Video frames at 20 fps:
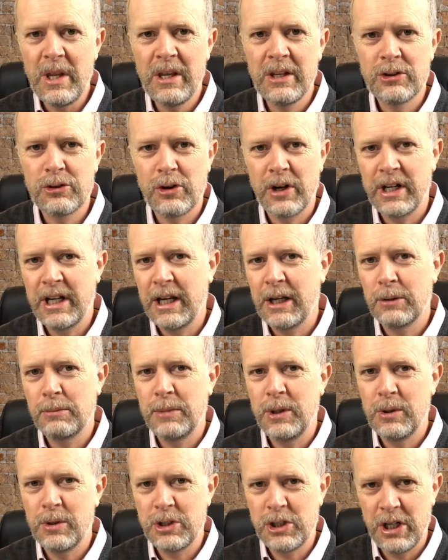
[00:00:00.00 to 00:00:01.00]
trying to help
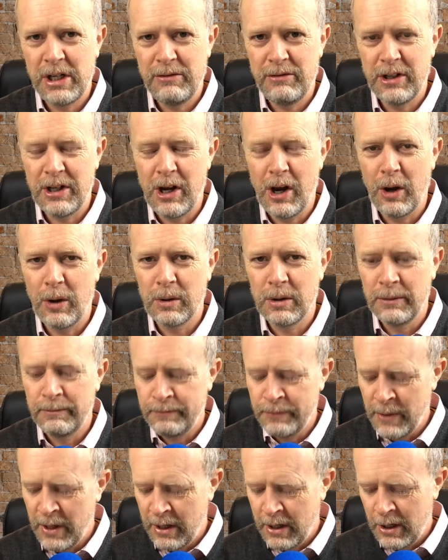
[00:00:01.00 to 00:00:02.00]
you achieve your goal.
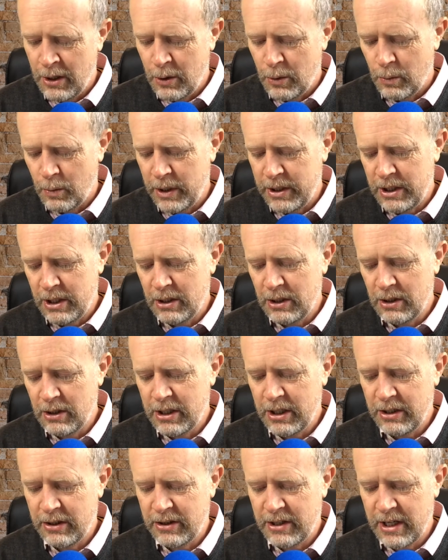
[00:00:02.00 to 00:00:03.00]
When you look
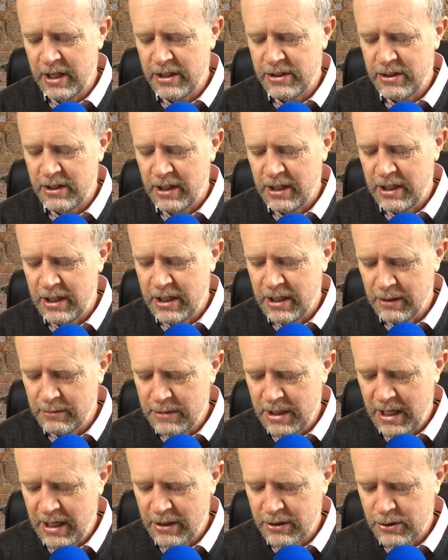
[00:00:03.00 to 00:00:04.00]
at this and you come
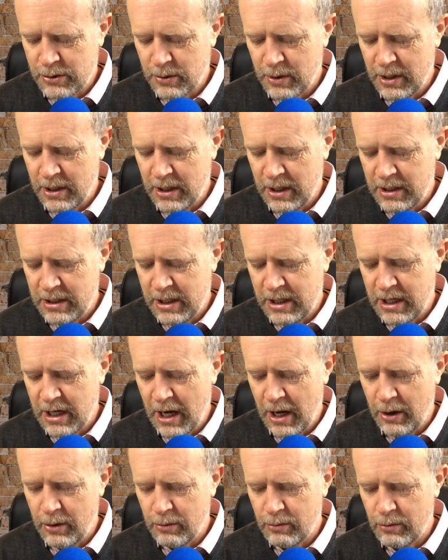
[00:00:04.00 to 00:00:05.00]
down to it and you
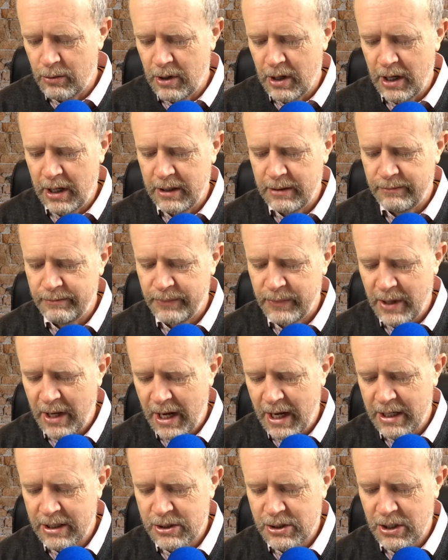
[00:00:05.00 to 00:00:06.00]
go, right,
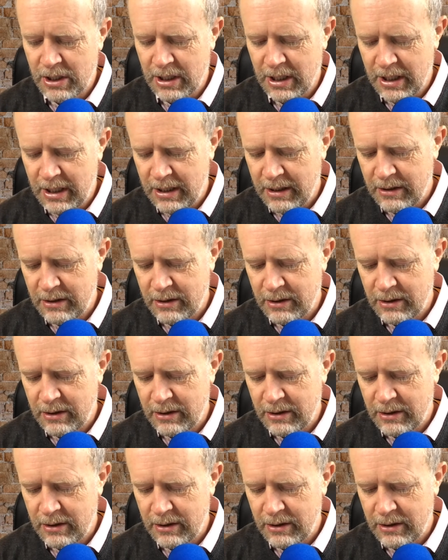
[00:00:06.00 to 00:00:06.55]
actually,